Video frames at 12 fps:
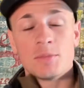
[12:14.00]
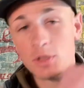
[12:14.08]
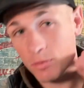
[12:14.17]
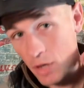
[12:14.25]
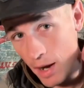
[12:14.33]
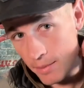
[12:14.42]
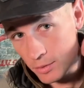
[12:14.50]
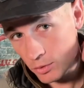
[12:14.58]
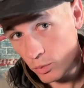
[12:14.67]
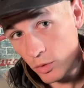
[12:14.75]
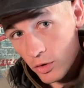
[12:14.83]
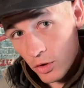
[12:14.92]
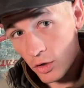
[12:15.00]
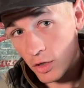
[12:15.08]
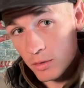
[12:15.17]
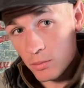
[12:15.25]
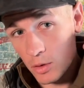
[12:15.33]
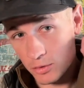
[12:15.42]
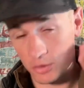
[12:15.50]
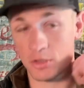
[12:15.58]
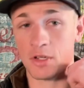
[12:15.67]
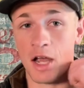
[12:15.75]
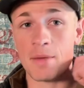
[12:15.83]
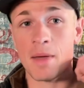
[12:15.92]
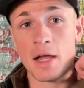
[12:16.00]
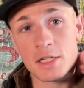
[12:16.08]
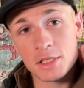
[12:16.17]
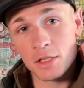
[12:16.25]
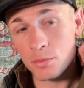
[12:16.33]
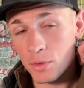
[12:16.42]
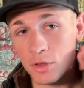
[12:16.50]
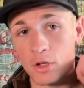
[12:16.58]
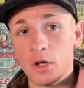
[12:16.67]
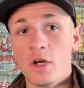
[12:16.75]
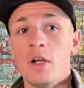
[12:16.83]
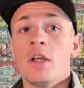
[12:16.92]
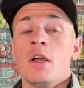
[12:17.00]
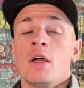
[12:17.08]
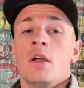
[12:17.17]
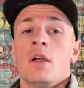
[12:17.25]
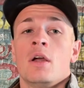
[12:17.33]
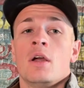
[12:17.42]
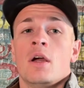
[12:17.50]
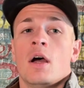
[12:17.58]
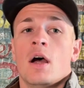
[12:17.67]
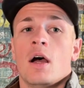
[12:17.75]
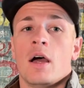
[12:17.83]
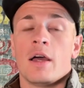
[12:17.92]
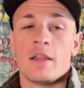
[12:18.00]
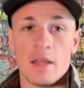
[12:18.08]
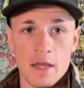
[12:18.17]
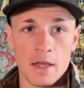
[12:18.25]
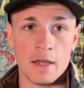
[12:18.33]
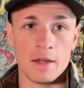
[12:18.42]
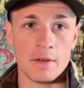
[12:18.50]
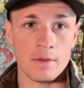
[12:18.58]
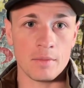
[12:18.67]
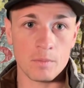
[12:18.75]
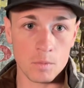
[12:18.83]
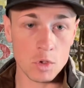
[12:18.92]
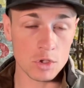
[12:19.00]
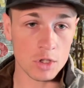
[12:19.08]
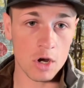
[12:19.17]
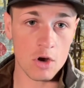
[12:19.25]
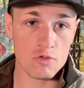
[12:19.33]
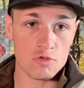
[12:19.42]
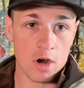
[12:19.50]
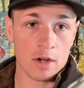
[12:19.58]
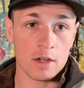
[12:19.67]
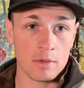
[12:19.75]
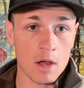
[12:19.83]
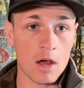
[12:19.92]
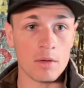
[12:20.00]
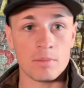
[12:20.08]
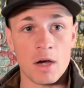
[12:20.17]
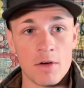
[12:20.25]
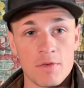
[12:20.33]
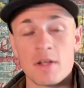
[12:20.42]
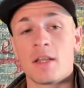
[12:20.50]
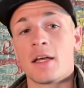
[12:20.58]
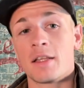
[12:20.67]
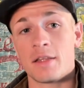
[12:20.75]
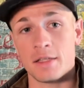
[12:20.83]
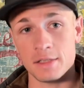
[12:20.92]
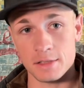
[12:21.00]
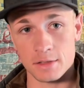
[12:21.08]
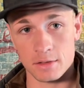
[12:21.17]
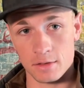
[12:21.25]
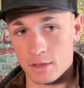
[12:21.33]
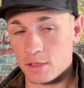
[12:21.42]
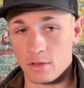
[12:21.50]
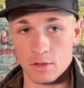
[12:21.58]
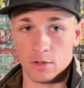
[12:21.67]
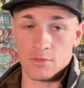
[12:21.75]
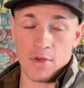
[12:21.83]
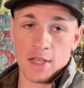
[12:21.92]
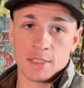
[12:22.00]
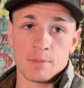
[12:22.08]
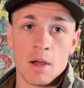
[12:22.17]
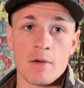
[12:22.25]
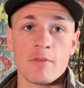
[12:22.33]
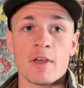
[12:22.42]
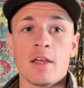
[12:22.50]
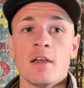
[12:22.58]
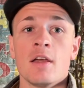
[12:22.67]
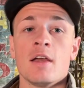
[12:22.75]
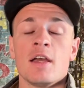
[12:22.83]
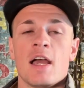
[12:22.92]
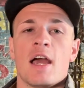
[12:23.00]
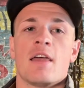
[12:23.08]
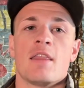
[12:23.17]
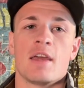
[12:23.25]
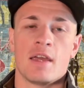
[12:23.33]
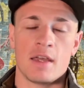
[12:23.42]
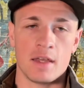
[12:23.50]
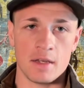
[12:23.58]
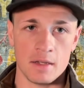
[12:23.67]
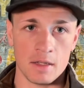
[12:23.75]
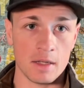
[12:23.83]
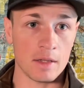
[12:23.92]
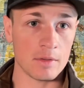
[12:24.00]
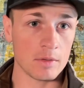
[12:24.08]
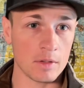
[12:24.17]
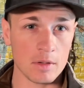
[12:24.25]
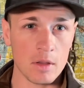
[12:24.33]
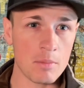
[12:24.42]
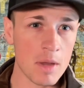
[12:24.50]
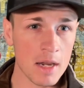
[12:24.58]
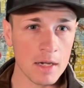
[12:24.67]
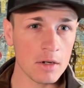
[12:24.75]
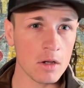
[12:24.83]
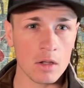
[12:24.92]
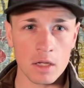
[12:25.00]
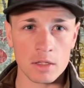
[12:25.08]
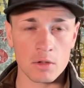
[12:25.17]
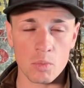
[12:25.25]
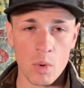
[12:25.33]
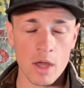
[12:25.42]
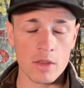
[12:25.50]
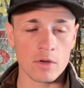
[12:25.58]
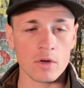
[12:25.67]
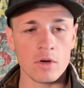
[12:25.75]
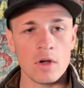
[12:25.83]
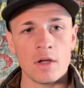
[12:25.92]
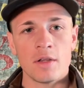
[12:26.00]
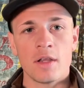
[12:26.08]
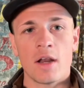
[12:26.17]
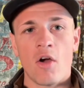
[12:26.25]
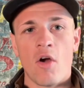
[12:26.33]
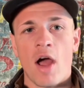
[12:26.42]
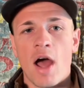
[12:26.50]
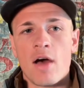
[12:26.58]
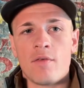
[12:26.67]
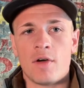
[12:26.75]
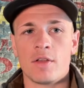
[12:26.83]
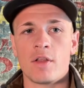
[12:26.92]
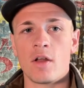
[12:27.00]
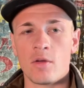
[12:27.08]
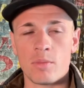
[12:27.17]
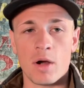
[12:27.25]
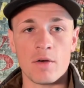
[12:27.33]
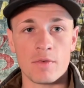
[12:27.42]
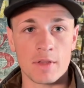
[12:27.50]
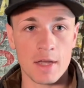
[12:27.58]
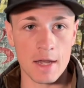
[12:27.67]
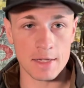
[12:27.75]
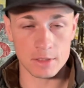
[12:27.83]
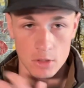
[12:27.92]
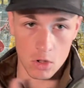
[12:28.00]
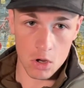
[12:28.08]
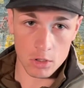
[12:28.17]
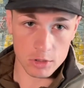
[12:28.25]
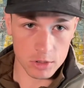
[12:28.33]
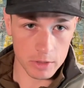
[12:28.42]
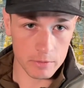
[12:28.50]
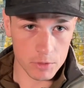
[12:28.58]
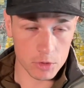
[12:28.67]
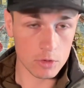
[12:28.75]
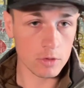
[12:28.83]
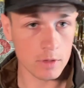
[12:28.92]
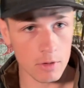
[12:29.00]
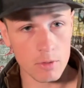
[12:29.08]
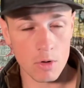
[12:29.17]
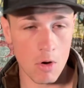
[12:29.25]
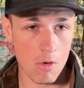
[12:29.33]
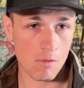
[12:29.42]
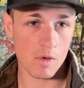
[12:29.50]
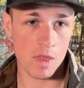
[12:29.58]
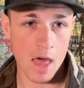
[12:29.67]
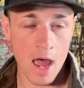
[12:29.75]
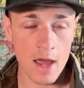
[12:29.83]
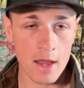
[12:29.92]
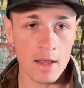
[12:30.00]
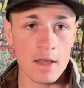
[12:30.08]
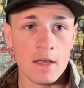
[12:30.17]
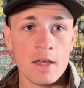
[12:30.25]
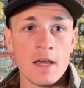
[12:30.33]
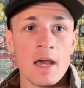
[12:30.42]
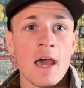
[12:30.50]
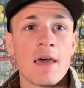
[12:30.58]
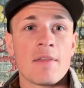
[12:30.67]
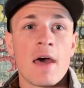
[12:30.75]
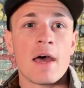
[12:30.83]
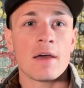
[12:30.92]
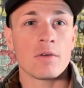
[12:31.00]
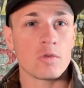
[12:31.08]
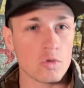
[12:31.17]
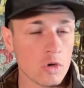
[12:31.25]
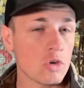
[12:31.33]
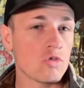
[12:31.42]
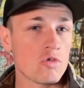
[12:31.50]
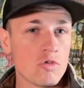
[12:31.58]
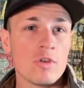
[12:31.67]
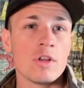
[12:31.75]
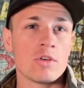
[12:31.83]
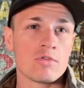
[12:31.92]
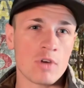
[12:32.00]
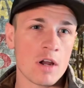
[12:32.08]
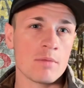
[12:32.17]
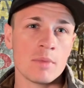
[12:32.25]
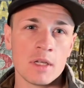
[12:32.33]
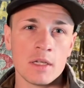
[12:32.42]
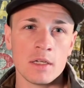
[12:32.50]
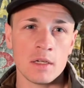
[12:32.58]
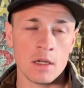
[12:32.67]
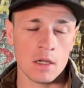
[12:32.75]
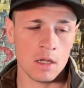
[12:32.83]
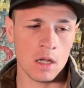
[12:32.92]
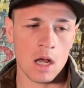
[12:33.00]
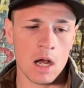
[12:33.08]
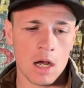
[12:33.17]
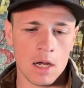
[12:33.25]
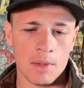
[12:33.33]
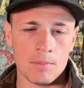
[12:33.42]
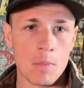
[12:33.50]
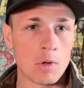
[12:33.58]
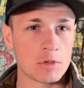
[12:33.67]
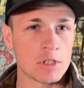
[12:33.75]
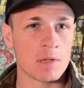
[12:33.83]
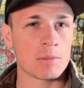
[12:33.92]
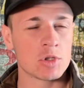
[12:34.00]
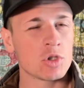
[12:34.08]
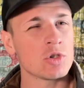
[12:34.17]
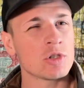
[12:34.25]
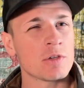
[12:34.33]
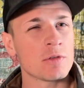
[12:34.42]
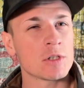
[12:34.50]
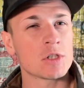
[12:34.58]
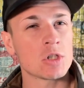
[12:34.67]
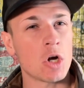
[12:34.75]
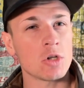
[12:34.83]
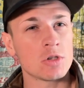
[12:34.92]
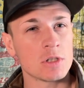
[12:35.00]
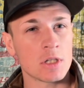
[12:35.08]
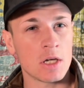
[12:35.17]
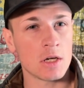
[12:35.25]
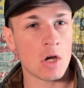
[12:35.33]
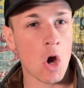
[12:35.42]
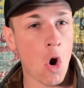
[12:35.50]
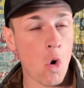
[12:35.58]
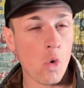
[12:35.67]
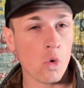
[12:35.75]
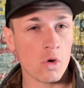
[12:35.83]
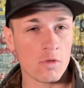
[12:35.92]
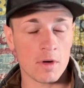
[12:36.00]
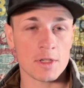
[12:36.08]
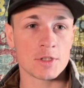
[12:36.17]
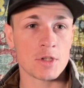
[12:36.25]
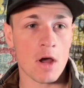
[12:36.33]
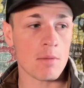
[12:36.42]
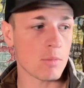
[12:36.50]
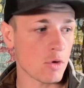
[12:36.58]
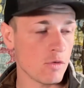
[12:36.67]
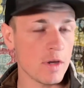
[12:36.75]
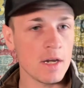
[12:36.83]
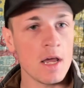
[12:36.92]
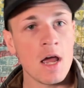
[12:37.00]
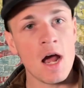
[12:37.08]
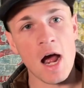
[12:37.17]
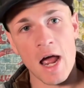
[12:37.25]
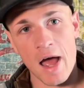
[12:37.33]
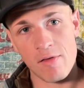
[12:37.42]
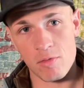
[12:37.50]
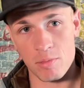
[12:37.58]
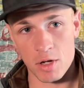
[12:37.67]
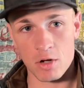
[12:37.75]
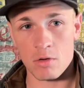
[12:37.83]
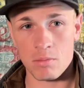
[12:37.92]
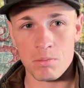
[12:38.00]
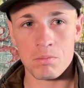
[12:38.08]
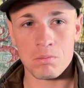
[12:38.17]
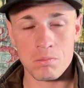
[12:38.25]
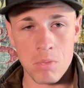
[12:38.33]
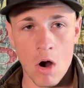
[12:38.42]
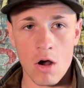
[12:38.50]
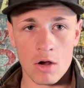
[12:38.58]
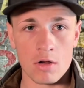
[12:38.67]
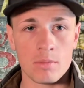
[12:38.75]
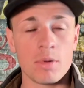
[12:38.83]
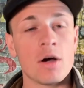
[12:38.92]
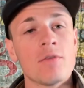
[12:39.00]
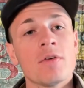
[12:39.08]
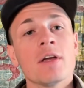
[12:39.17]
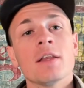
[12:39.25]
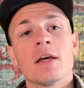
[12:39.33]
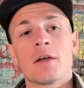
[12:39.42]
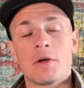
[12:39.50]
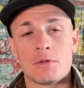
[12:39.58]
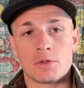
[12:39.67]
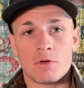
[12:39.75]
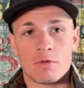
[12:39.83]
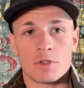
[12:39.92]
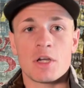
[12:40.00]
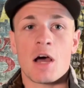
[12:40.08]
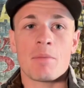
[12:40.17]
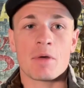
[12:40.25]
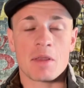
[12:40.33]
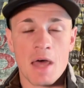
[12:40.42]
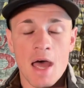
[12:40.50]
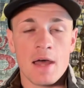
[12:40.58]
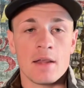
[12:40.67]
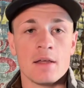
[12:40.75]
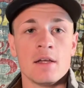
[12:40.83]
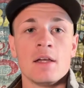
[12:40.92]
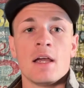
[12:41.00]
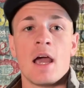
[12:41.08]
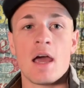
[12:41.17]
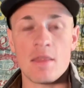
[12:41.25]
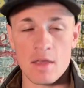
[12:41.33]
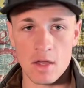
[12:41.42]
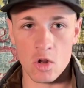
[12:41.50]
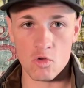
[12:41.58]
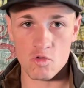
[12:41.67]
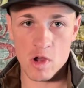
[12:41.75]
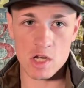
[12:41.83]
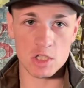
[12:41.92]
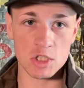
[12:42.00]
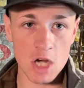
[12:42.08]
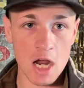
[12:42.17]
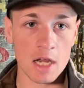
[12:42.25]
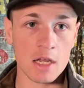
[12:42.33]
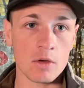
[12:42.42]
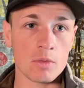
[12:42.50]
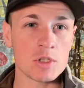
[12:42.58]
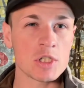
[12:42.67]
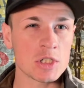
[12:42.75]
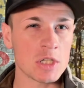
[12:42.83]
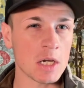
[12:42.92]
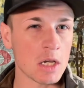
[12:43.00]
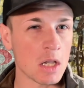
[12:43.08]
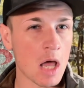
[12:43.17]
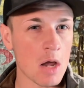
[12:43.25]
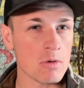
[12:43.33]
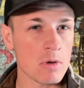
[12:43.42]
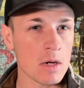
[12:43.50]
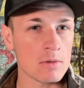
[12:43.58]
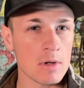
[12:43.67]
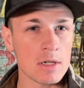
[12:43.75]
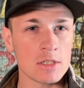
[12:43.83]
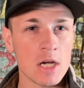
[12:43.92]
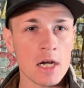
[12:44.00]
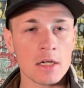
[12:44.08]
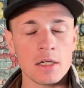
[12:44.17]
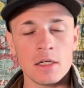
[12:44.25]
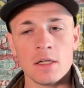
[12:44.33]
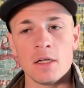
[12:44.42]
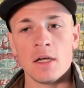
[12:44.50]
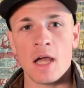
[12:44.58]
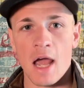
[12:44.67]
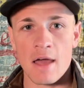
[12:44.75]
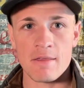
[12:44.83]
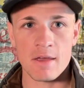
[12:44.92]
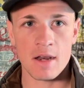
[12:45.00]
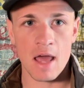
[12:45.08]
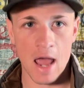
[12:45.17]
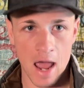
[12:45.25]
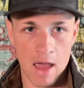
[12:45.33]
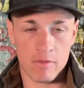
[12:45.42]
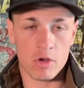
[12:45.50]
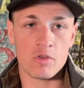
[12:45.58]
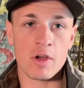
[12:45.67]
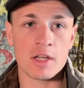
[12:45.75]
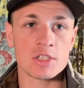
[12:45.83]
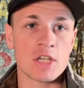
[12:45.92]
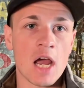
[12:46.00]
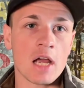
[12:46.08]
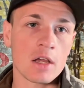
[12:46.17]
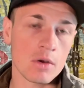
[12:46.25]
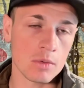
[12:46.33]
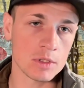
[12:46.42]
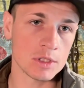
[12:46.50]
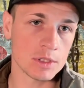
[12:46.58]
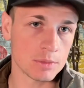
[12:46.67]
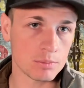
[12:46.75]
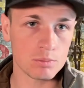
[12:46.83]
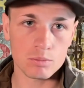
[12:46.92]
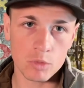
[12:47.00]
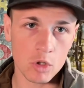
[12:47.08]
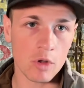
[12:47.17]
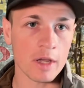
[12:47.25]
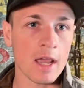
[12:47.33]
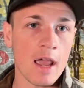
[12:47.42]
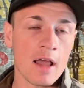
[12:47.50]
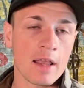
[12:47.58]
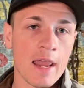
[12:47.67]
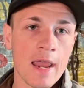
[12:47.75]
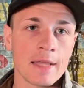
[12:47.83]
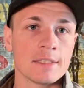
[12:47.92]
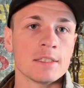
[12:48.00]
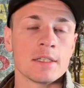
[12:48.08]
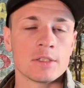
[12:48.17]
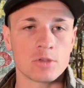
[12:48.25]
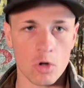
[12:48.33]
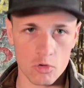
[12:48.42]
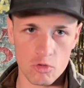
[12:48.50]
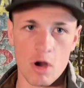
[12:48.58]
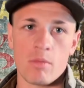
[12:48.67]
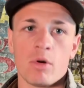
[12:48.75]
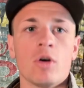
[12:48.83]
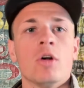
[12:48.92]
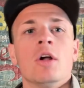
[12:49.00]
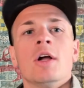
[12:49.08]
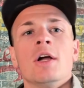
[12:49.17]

sometimes with a hood, most of the time actually with a hood. And then usually I run a puffy like this. This is a little vest puffy. And then depending on like the weather, then I'll have another puffy that has a long sleeve short that will go over that. And that can really run me most temperatures. If it starts to get cold, or if I stop moving, I have a bigger parka puffy that goes over top of that, and then a rain jacket, which is like a light rain jacket, and then a heavy rain jacket, which is like a Helly Hansen that's all rubber.